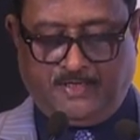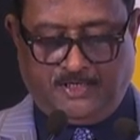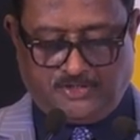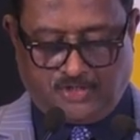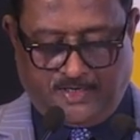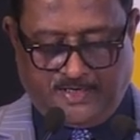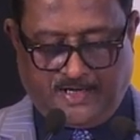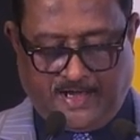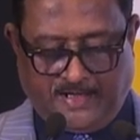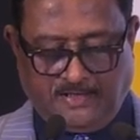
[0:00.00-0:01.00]
in
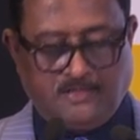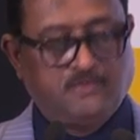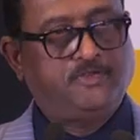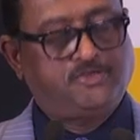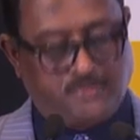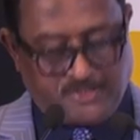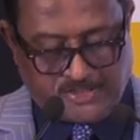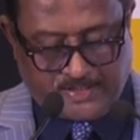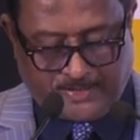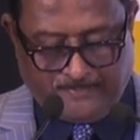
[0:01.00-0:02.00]
joining hand with
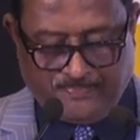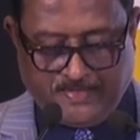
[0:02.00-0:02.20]
judiciary